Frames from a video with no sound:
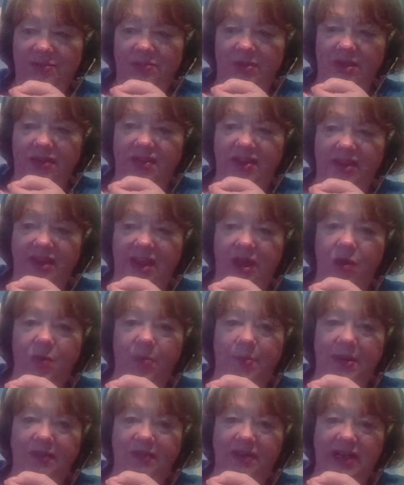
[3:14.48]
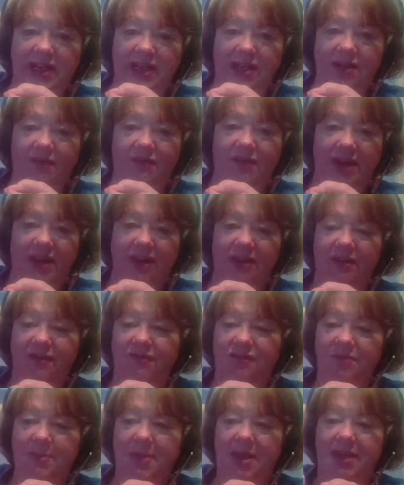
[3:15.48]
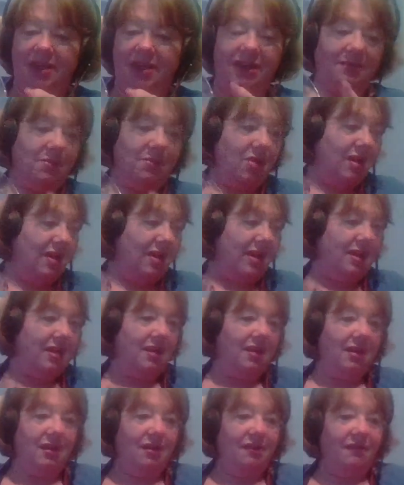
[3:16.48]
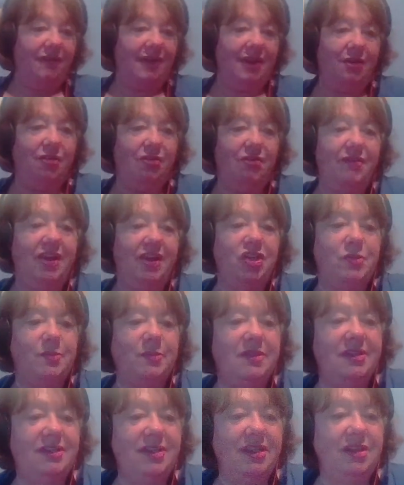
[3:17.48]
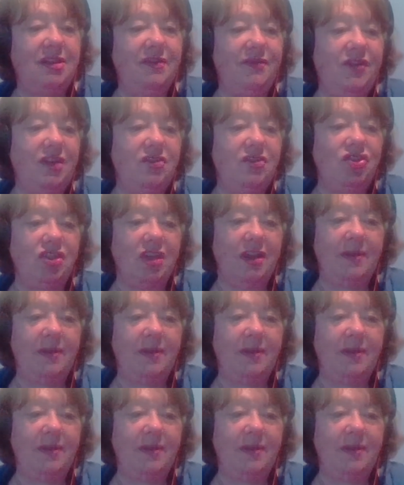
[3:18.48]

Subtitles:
I think that will be really lovely for making my flower arrangements in the future.